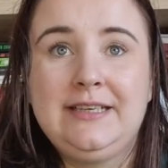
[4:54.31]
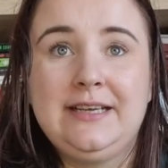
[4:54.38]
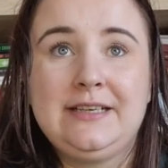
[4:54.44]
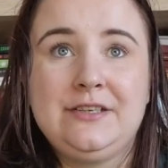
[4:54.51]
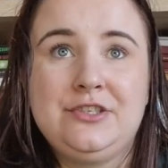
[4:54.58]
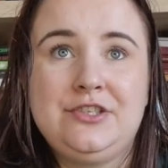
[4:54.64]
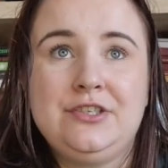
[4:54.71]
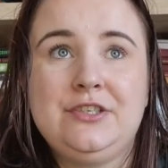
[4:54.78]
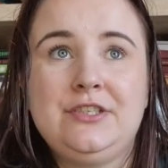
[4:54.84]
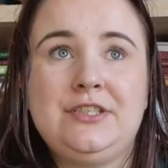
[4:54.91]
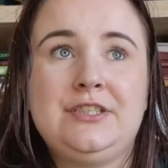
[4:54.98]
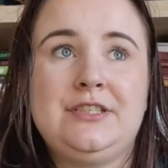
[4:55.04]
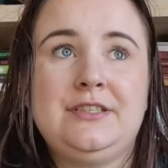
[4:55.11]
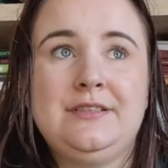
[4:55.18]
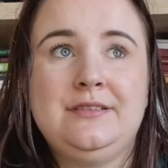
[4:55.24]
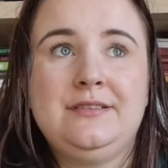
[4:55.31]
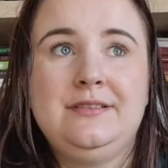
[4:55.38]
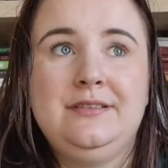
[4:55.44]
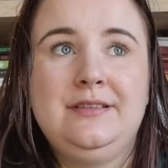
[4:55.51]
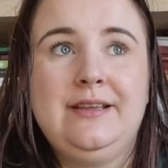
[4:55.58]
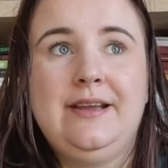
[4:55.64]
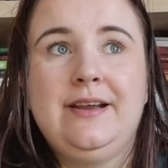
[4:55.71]
They're just
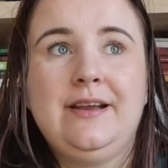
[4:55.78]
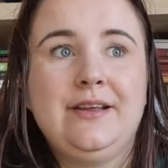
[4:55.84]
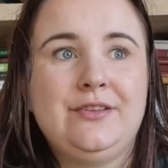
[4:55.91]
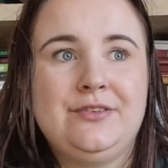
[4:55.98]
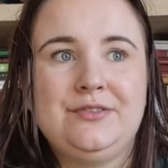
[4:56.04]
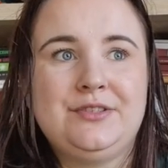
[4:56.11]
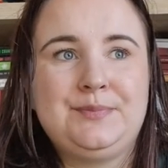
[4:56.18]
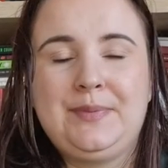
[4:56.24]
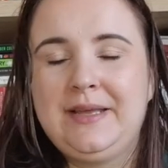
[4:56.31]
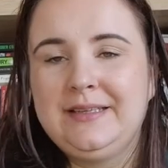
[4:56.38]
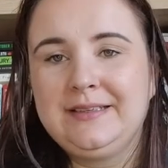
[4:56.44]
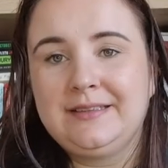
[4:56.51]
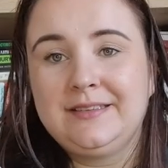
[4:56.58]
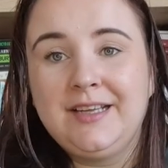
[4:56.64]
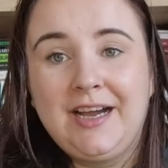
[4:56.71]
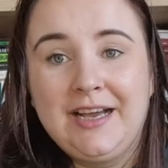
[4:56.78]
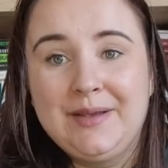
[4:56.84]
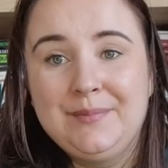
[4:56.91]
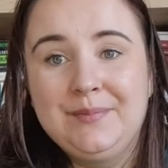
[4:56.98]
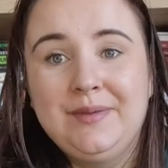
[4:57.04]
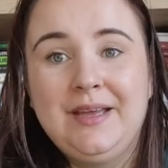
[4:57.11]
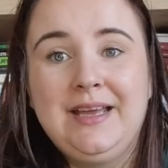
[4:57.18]
there to spend their
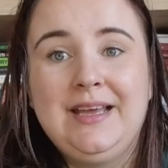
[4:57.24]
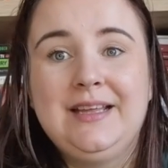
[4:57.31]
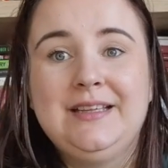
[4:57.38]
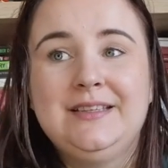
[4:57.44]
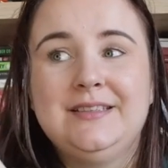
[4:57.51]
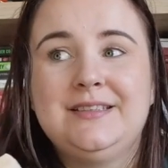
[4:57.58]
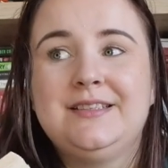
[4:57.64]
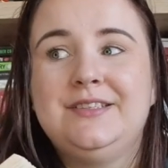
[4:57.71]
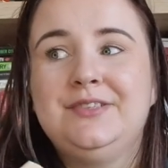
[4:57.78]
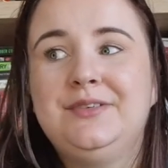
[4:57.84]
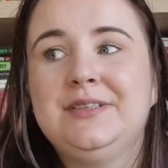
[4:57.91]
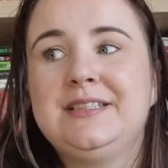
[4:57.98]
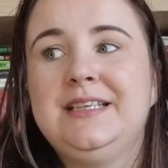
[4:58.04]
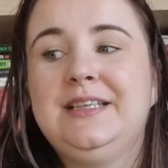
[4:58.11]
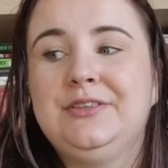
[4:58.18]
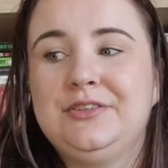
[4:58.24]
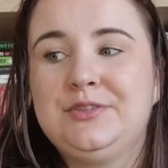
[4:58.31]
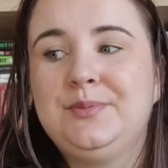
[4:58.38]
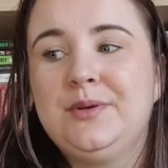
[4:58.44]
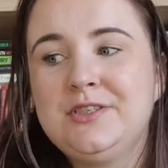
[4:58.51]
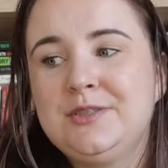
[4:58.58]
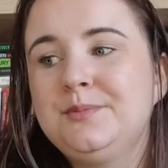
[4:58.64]
time and do as little as
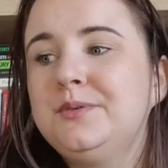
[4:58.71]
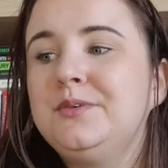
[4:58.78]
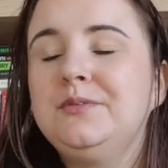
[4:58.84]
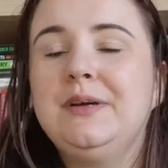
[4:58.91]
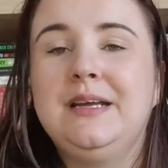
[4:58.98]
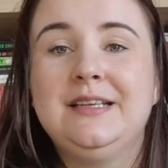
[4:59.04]
possible,